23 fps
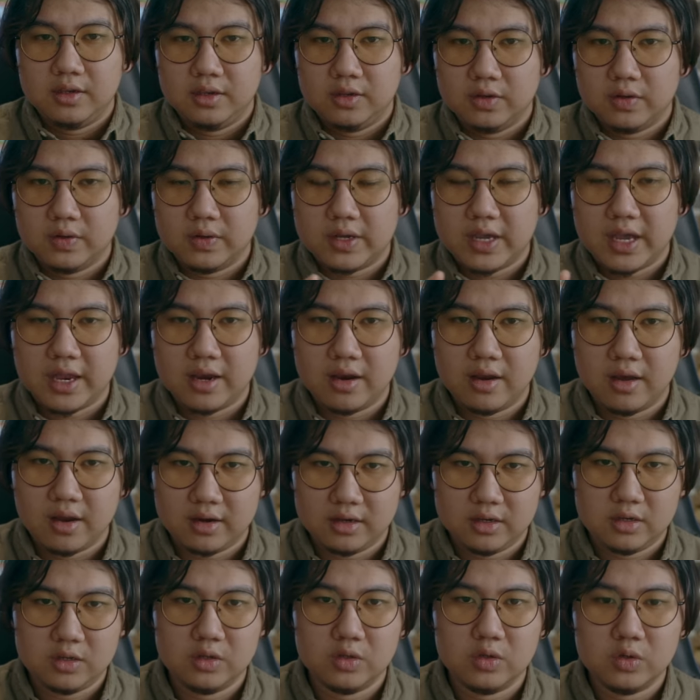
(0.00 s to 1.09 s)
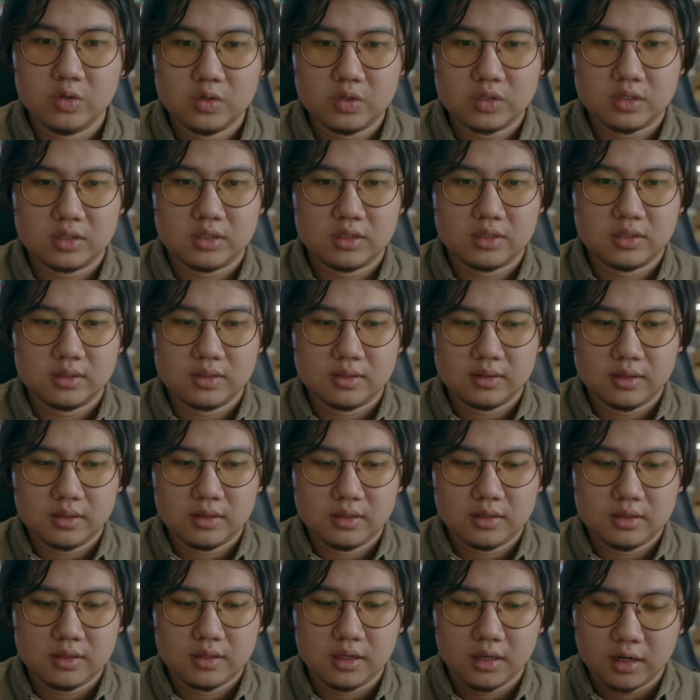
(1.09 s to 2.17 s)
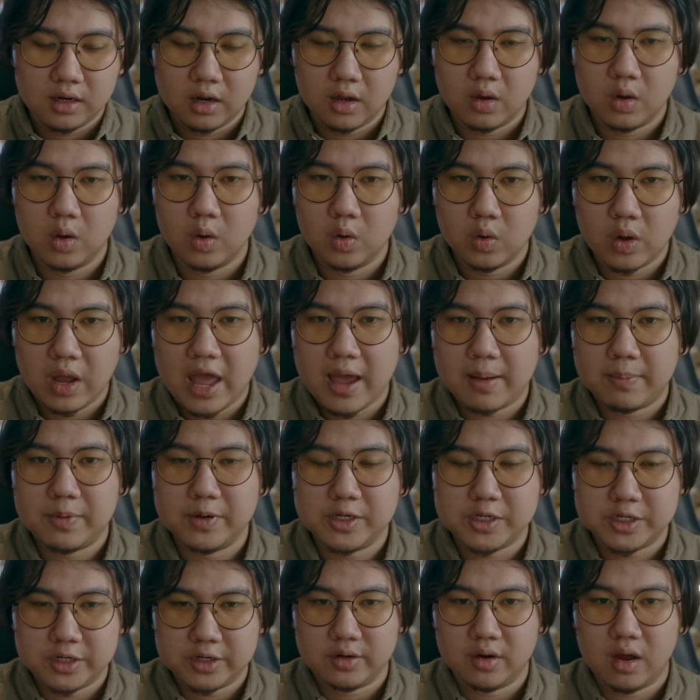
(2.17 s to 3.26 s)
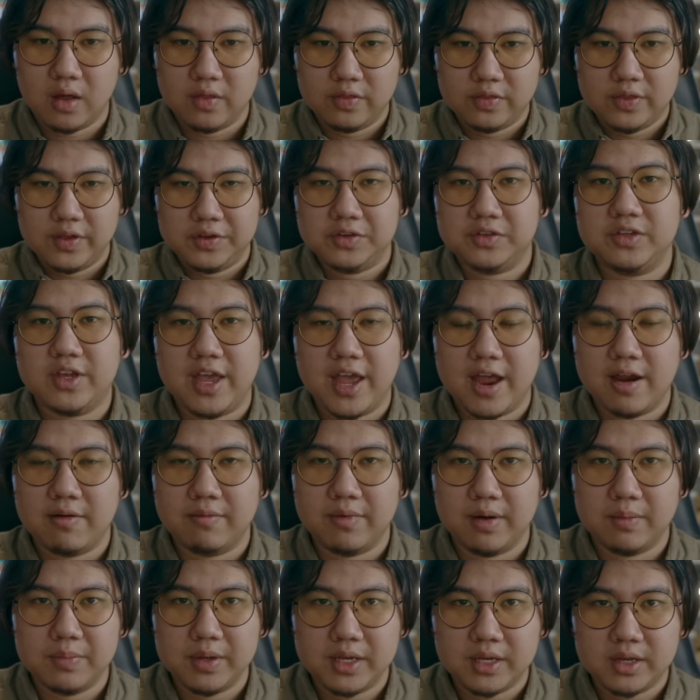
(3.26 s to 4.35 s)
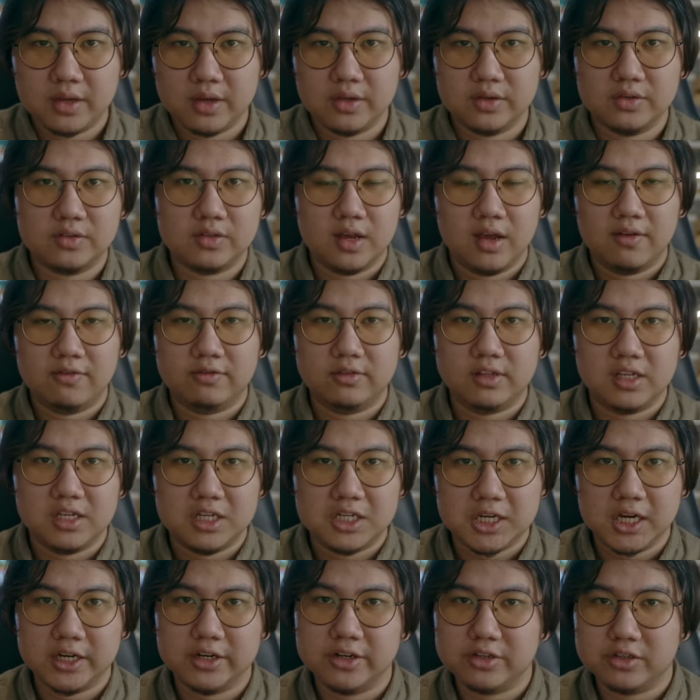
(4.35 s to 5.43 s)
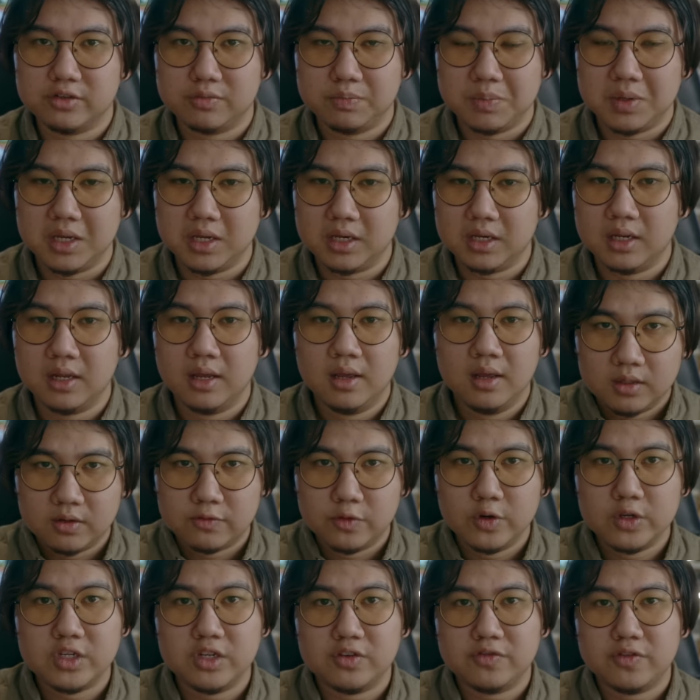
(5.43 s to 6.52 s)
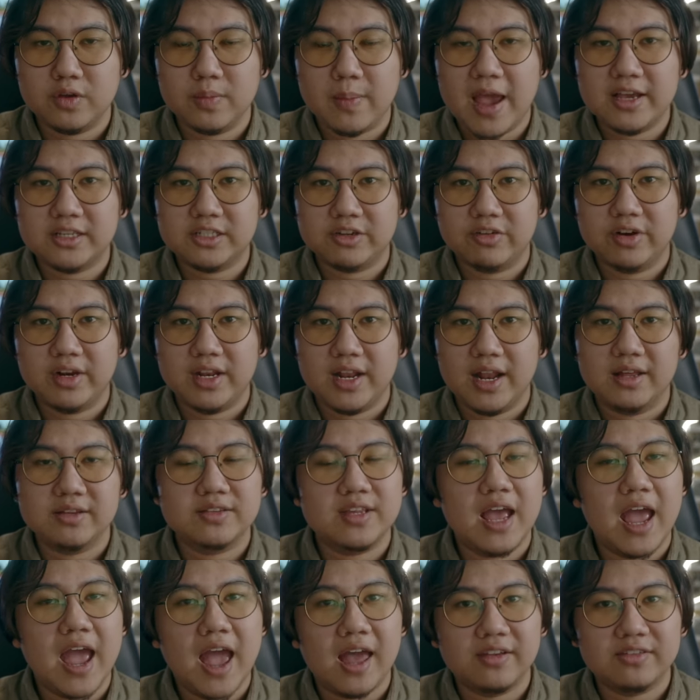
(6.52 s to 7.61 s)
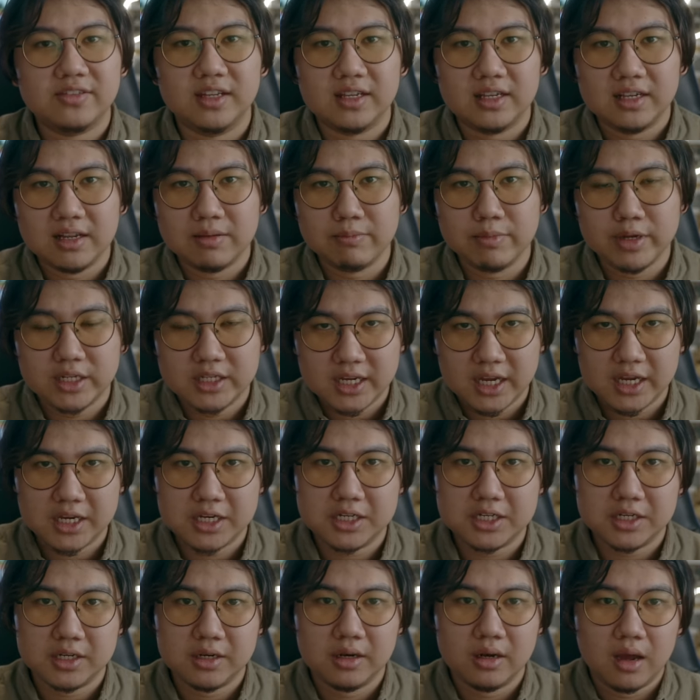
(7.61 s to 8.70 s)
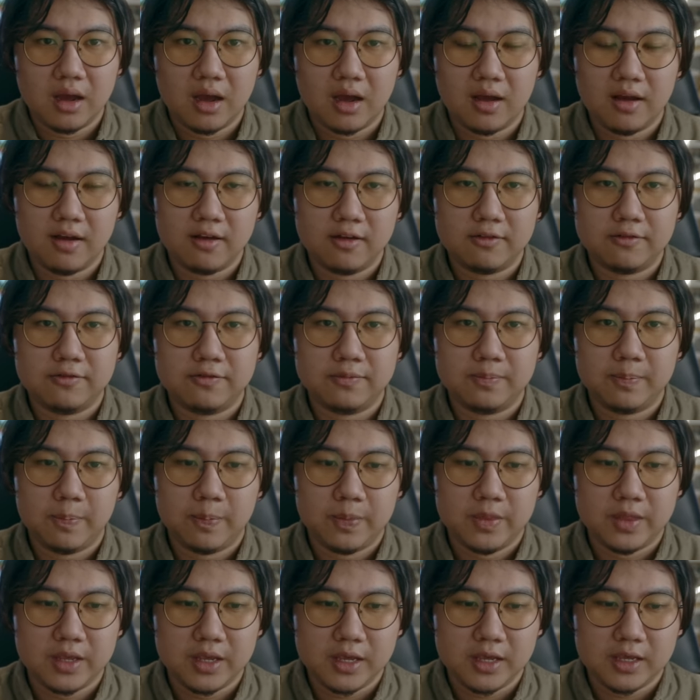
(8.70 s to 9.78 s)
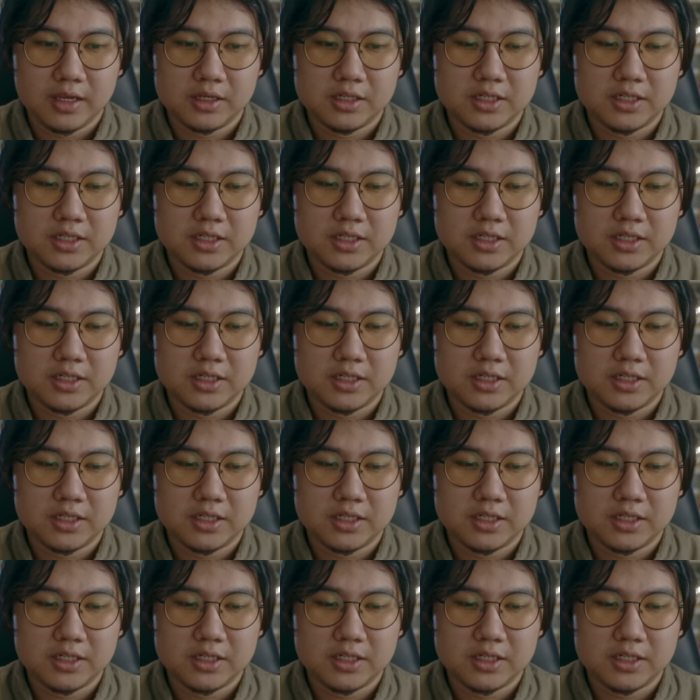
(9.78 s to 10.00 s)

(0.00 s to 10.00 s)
you cannot use the low aperture on this camera because of the shutter speed. The Fujifilm X100S has the limitation of the